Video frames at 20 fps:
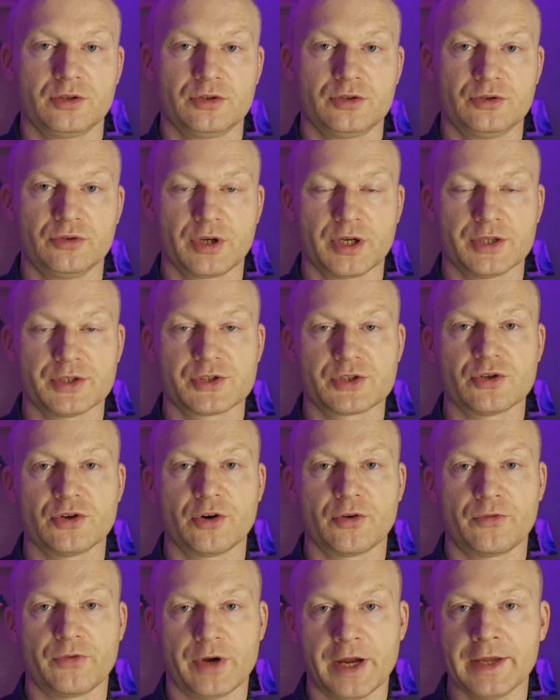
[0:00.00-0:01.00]
to
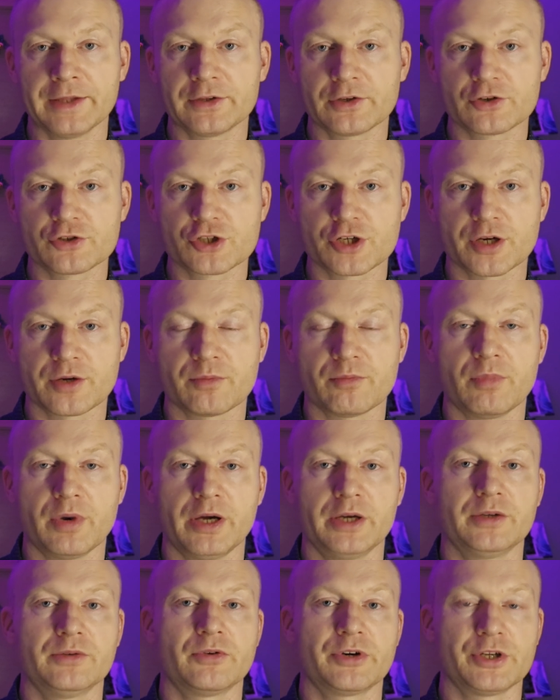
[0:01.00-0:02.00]
conserve energy
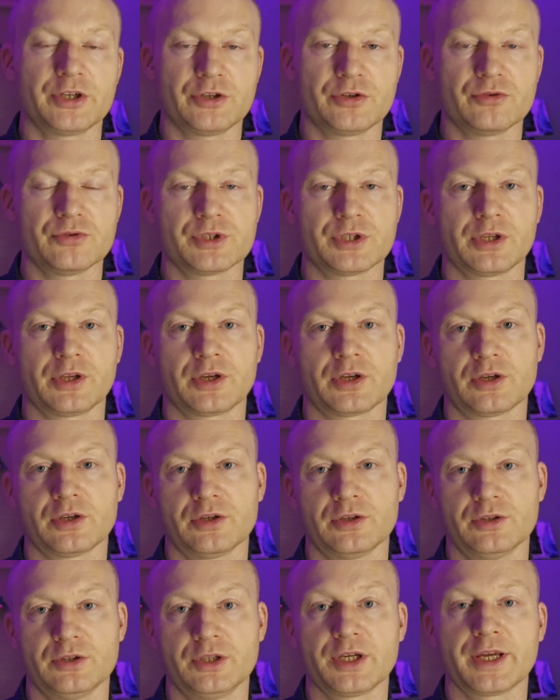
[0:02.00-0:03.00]
by reusing
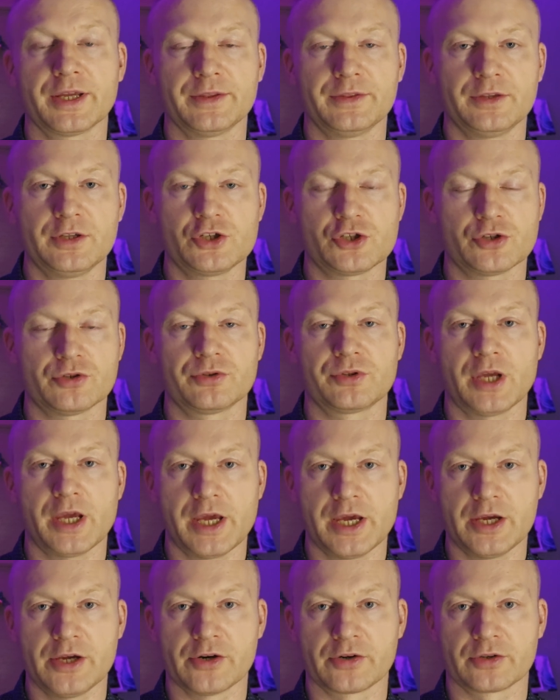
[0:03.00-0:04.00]
deconditioned
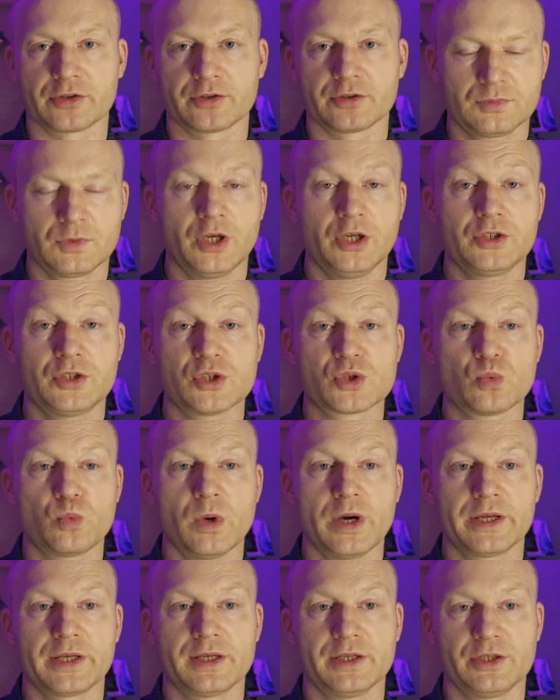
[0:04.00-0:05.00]
air. It is
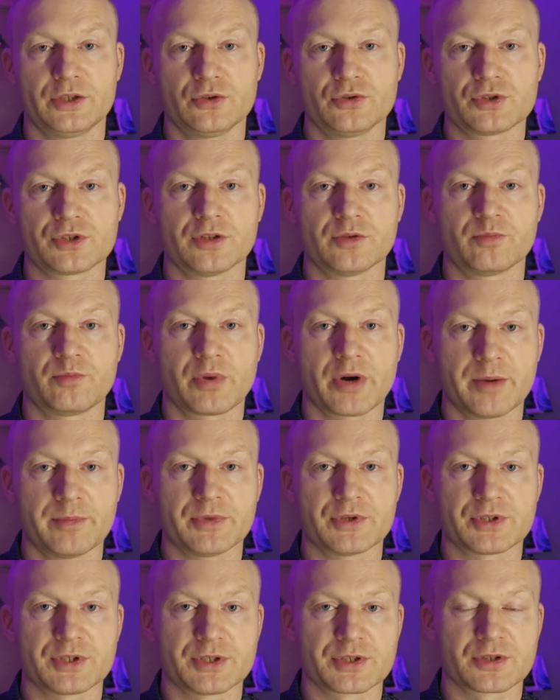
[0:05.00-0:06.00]
widely used in
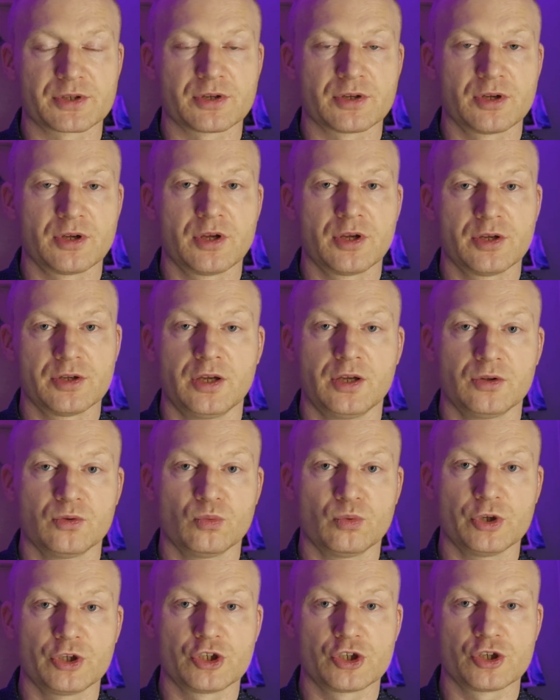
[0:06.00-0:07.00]
premises
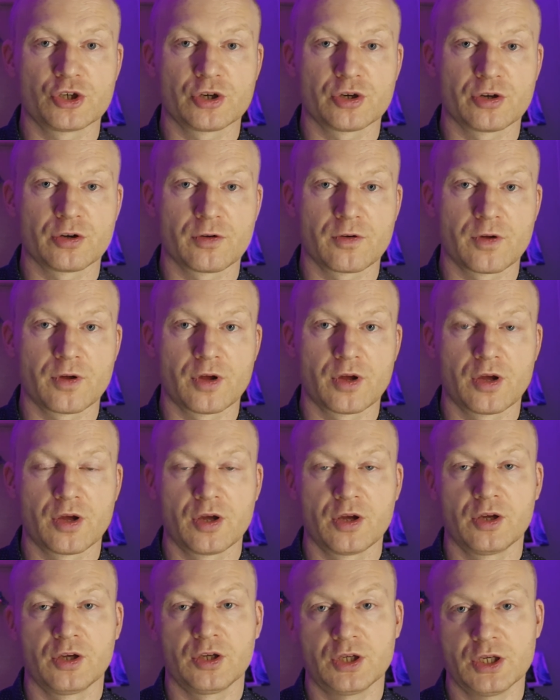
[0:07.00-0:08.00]
in which
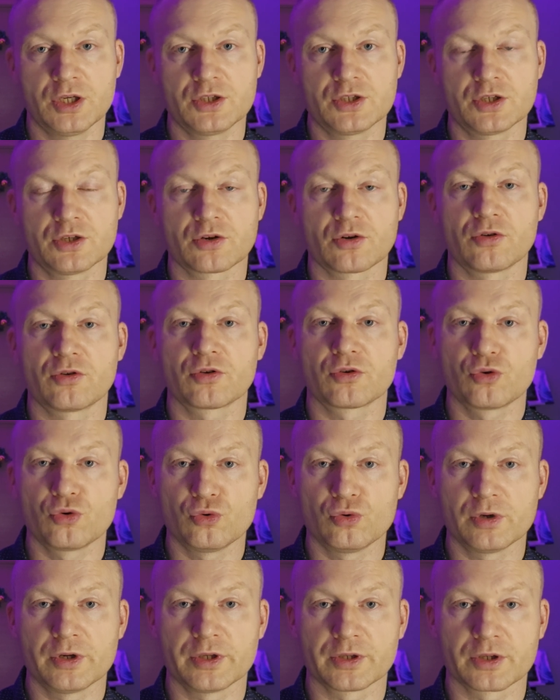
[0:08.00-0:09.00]
heating or
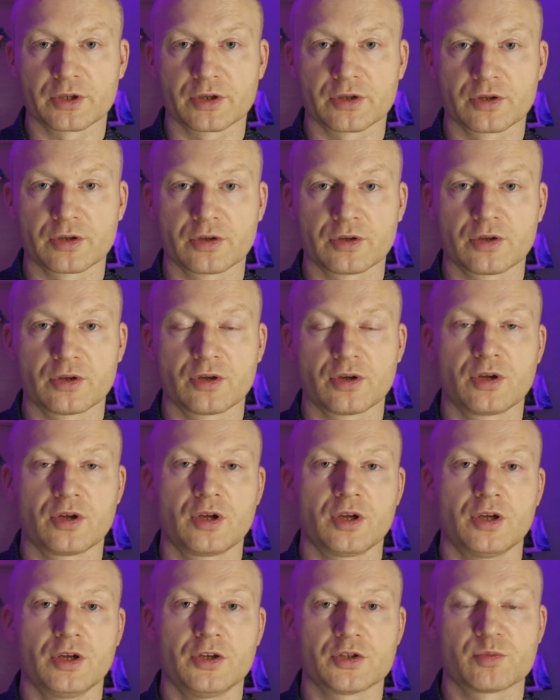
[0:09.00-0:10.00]
cooling
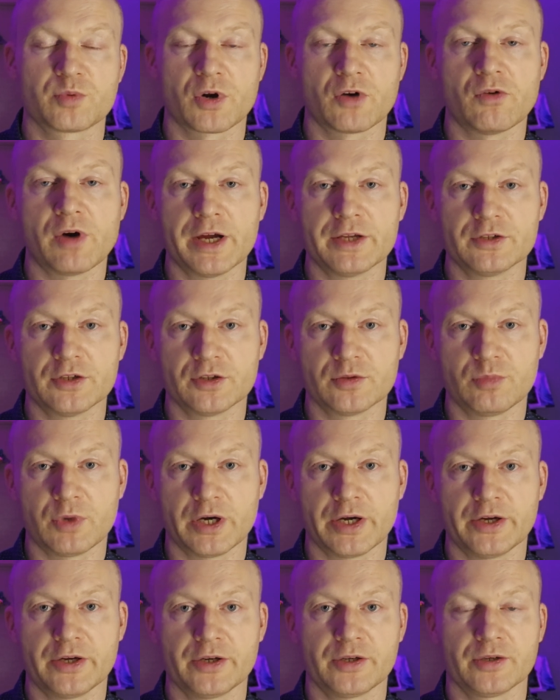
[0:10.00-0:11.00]
is provided
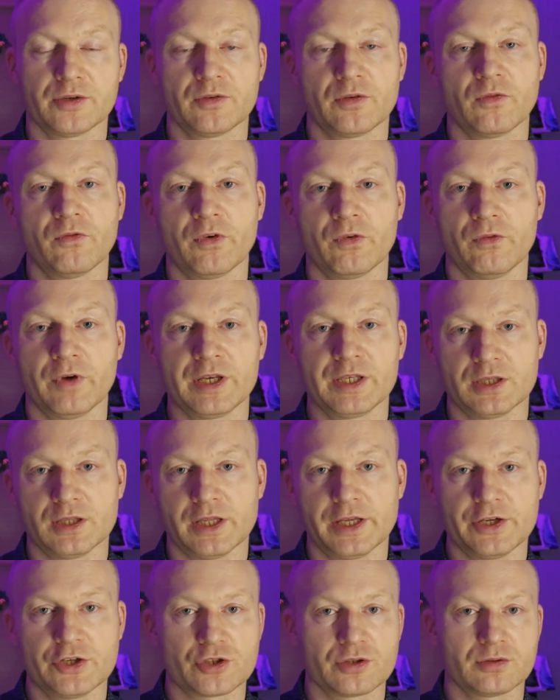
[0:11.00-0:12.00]
by
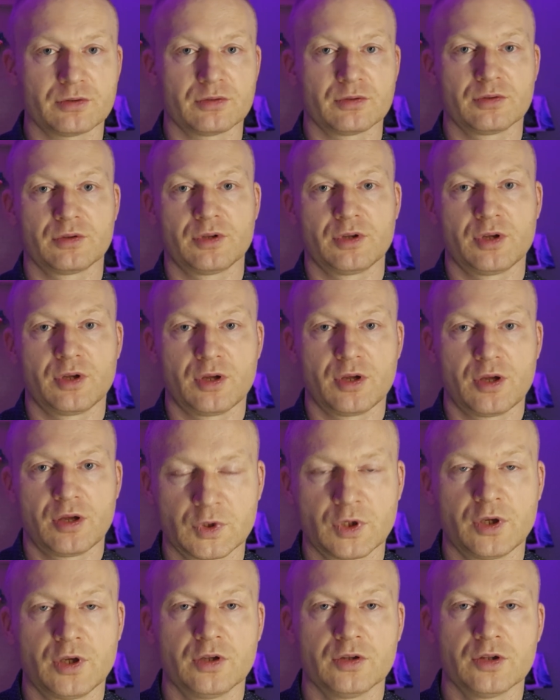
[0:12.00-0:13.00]
ventilation.
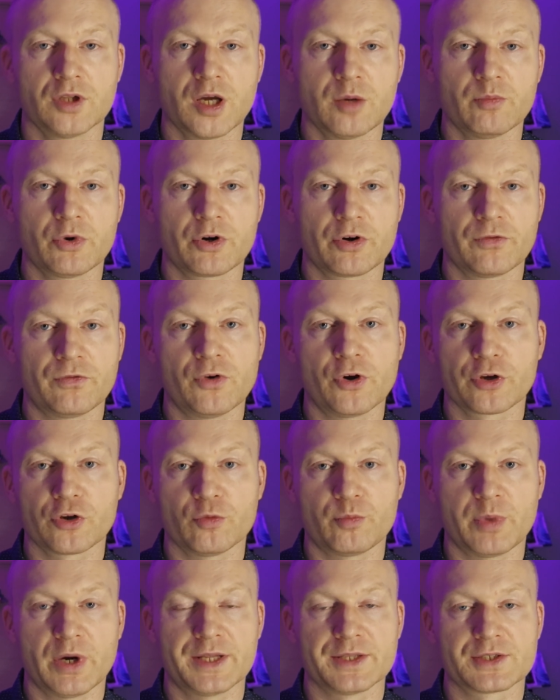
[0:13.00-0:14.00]
Number of
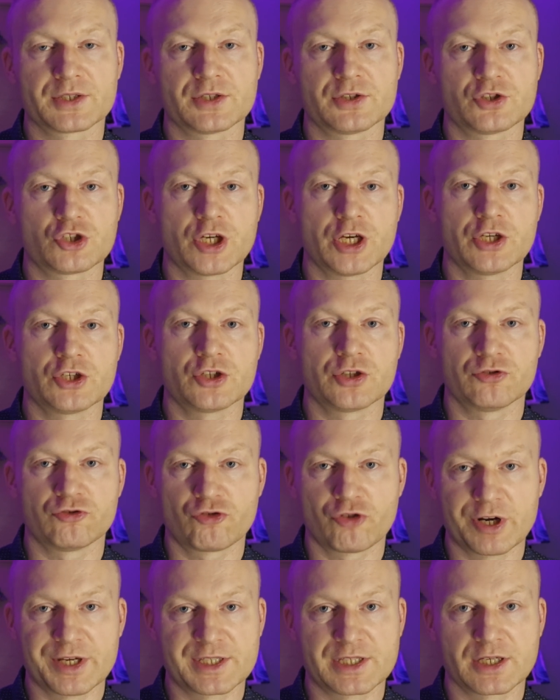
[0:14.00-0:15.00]
occupants is changing
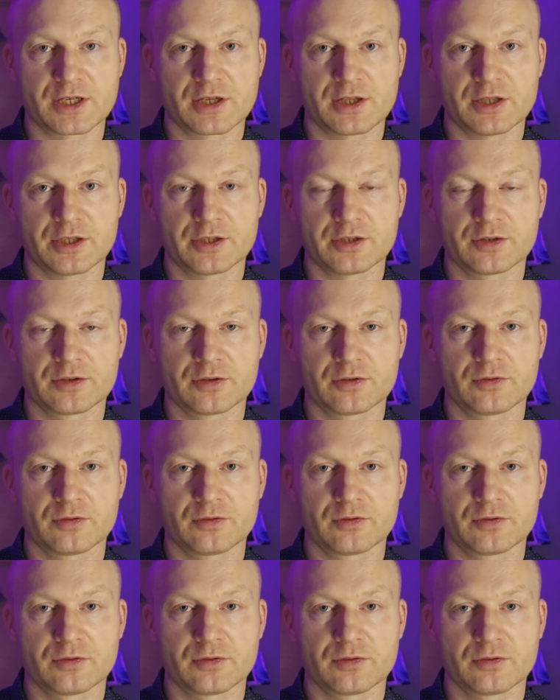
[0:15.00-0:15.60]
drastically,